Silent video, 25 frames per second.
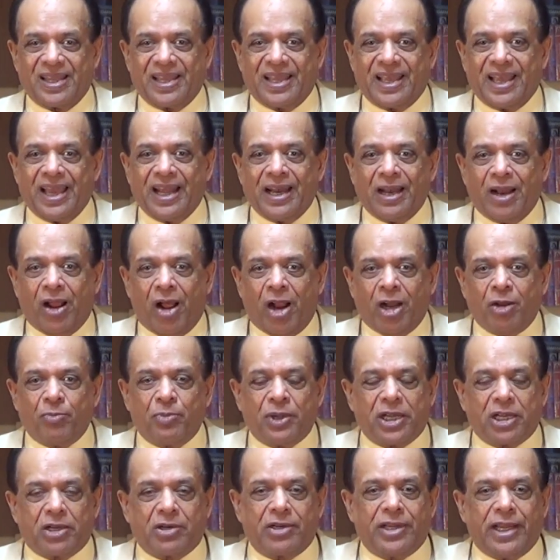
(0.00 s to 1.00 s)
cannot
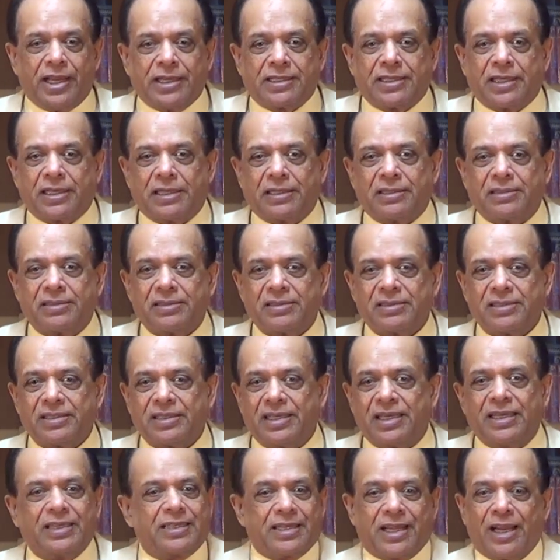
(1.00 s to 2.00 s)
be created.
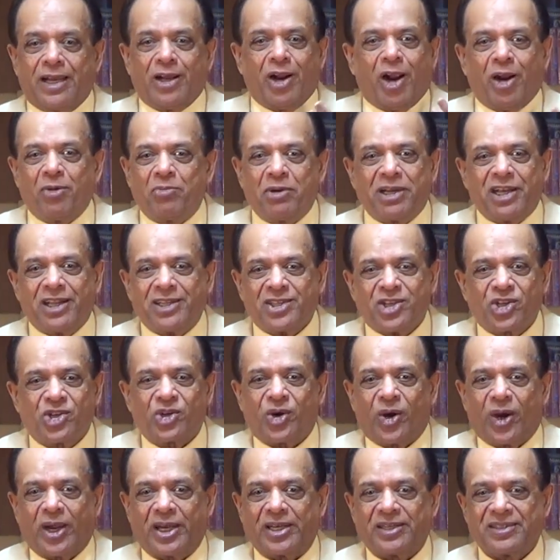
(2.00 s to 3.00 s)
It cannot be
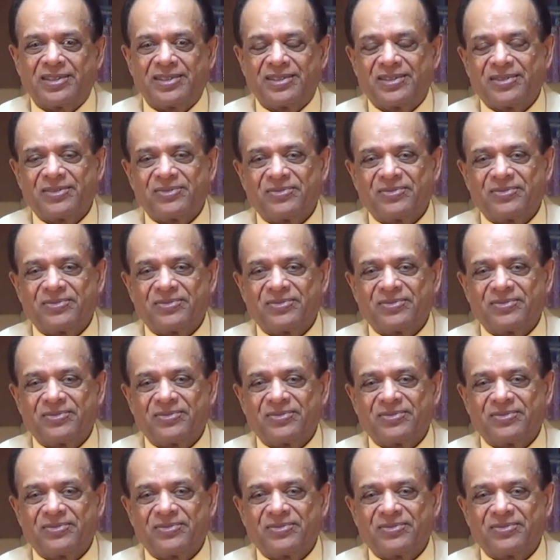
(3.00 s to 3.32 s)
destroyed.